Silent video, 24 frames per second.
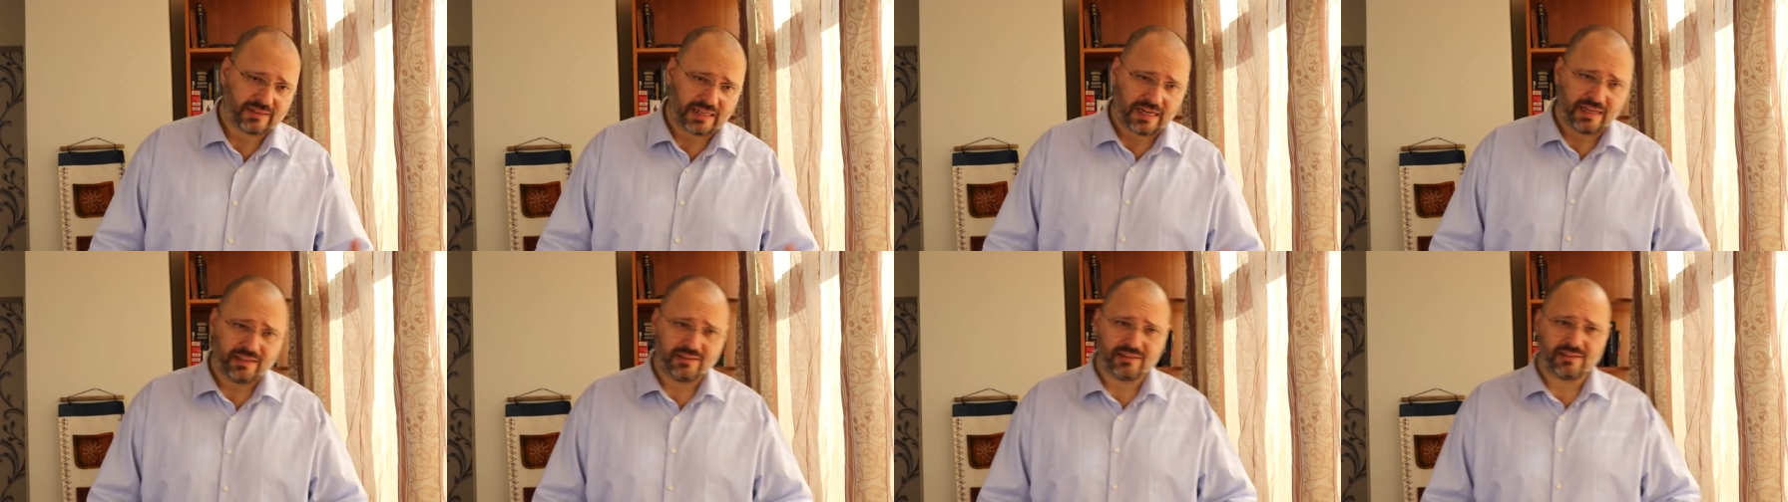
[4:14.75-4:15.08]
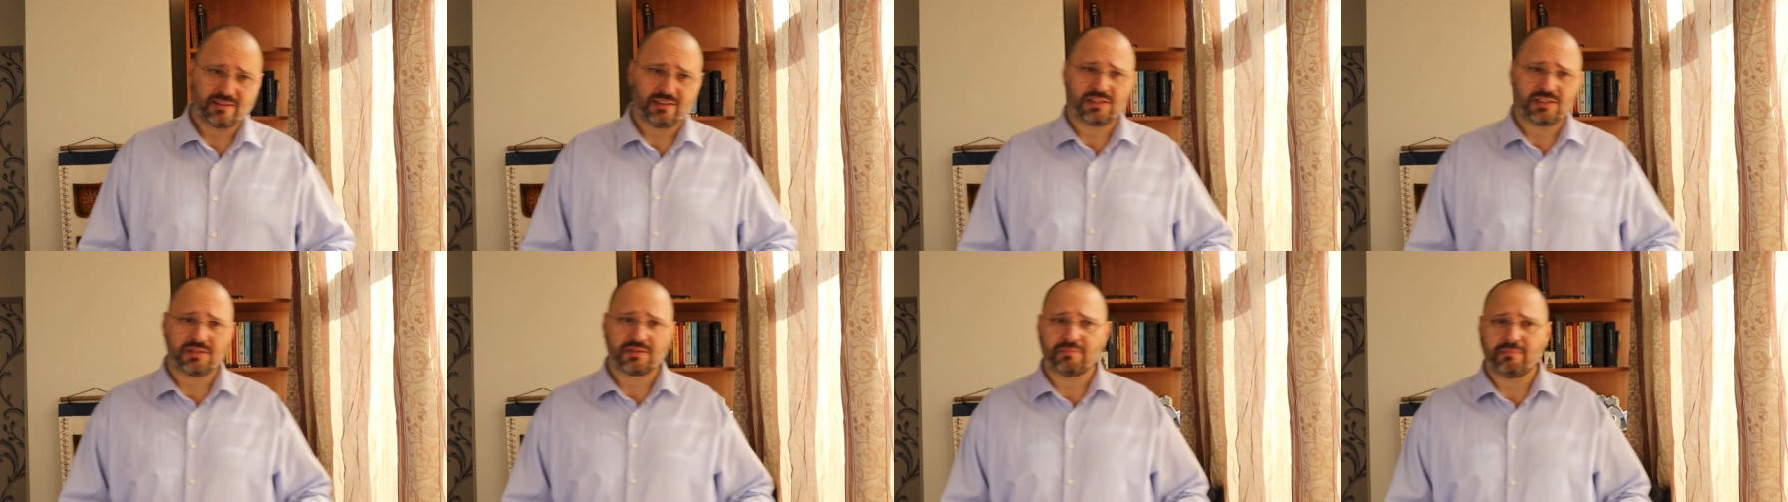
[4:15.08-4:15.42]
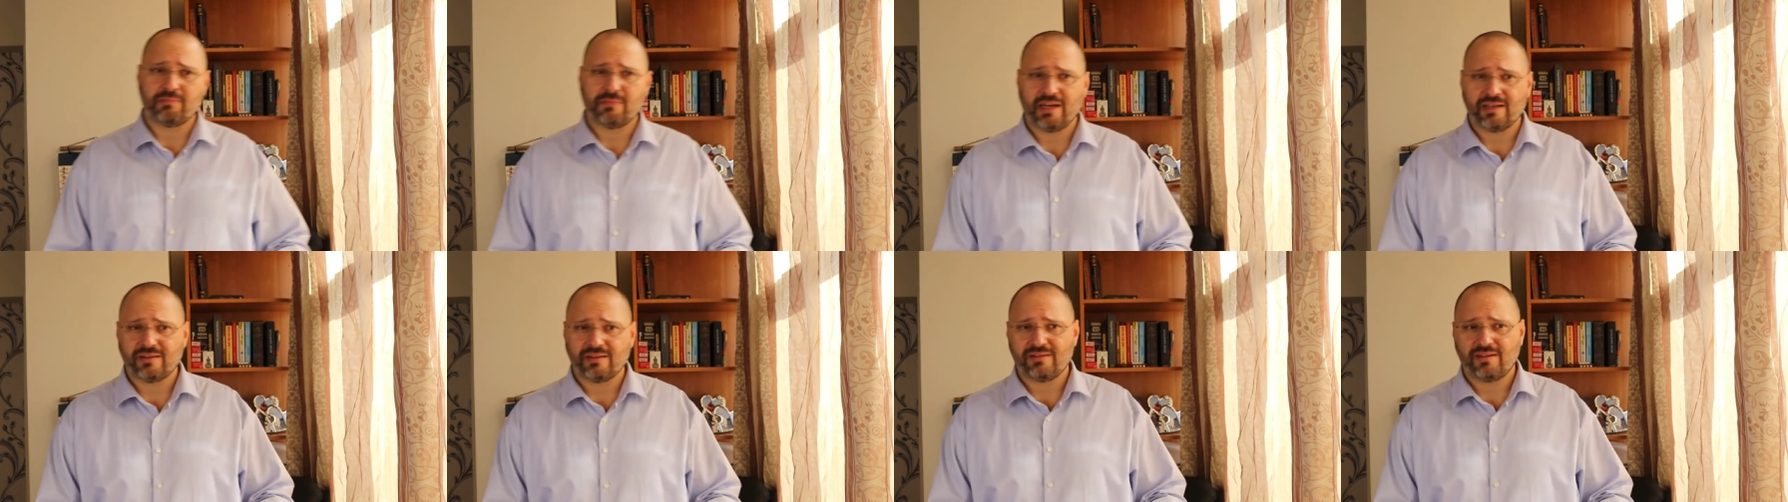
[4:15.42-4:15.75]
Either this
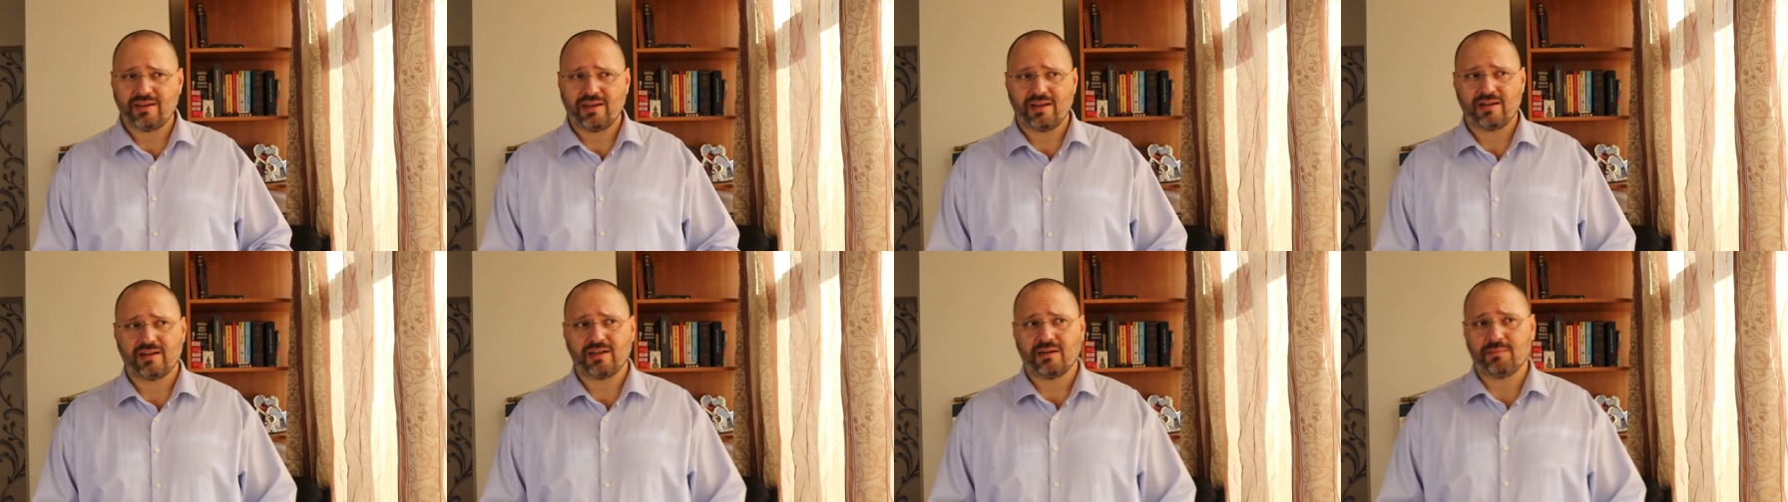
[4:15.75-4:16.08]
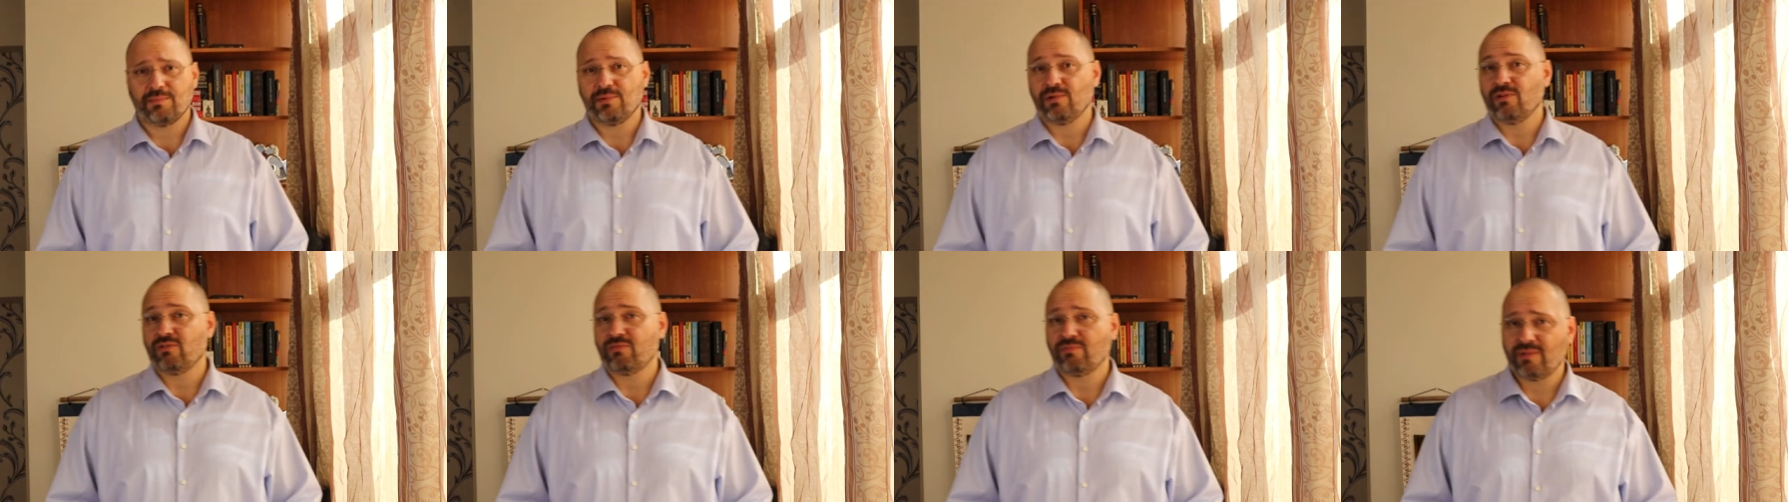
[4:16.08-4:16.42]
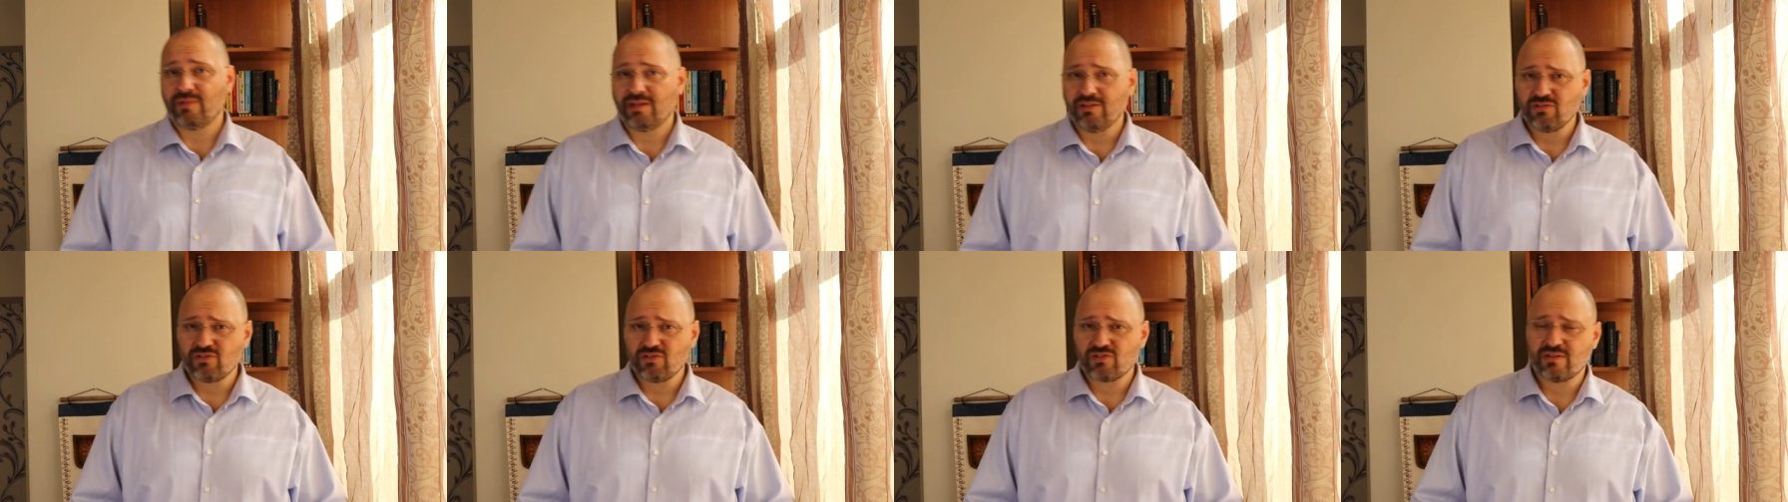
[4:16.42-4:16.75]
might take a couple of
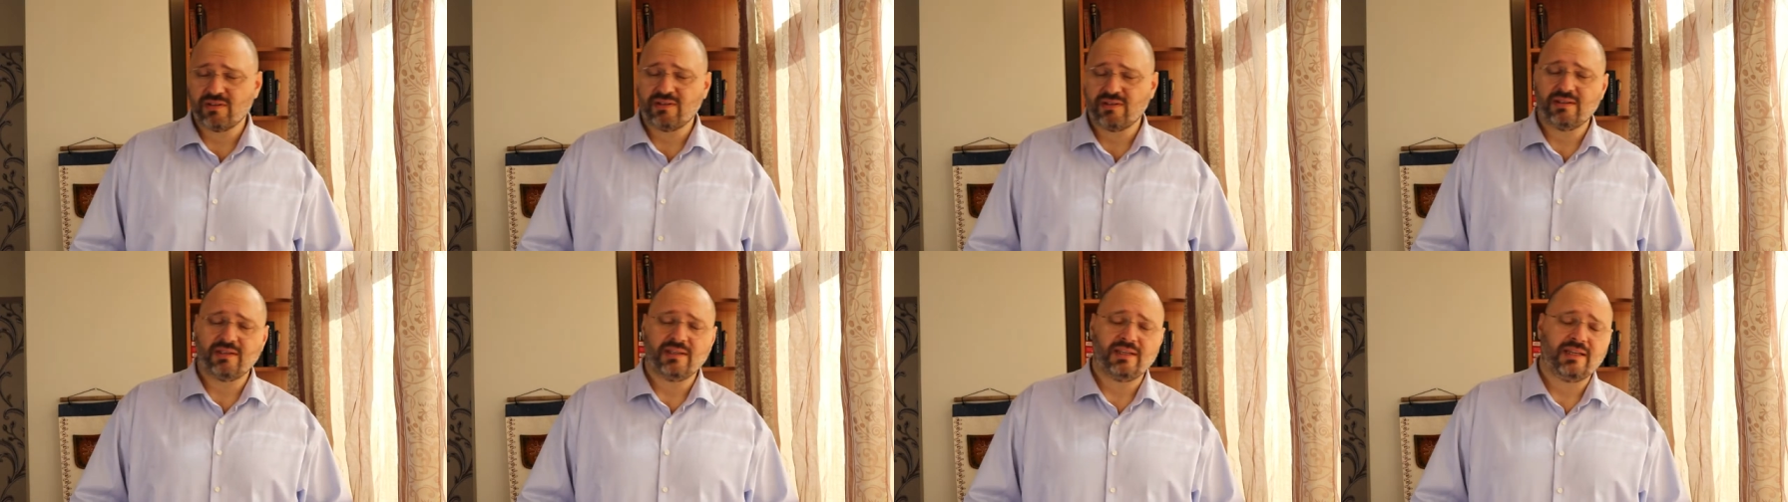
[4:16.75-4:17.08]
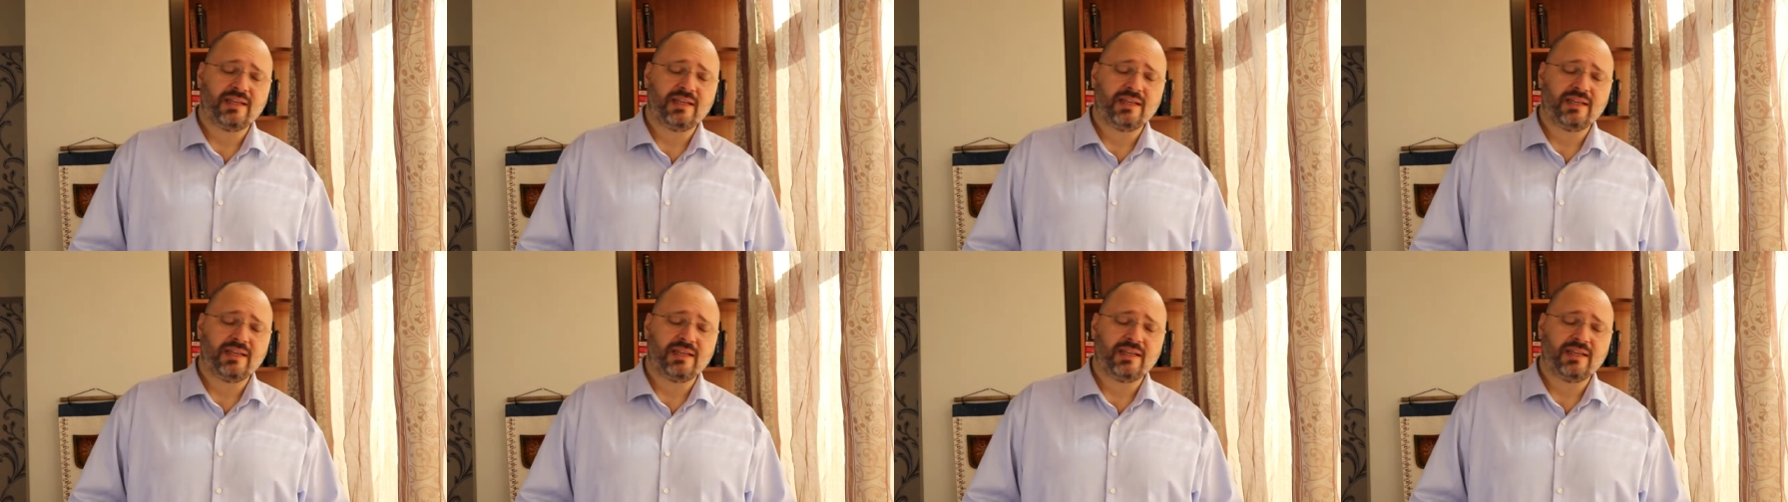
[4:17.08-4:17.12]
months,